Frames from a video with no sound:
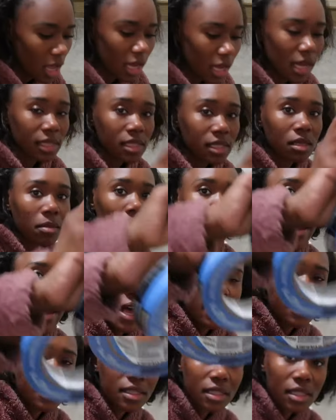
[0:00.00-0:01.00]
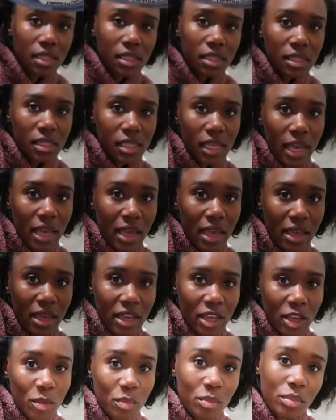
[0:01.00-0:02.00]
I got some masking
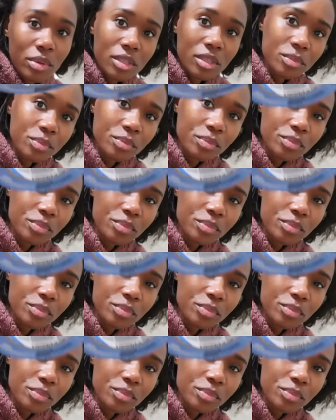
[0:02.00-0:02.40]
tape,